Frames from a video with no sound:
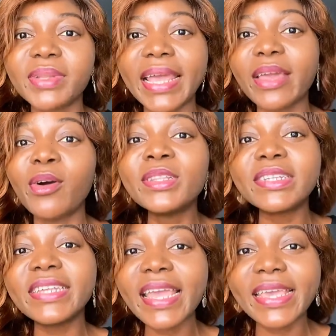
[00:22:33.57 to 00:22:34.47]
Like, on
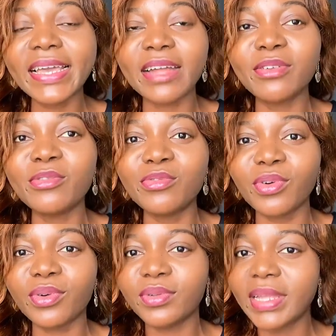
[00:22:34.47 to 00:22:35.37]
the day he cannot
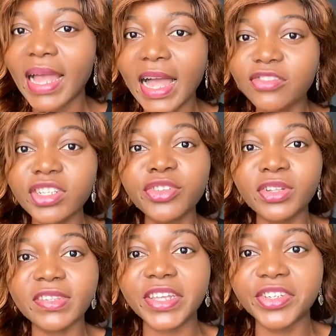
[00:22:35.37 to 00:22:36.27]
cook, they are actually
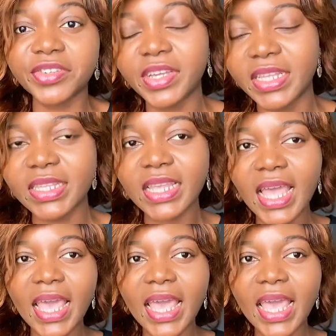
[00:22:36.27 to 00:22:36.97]
not Nigerians,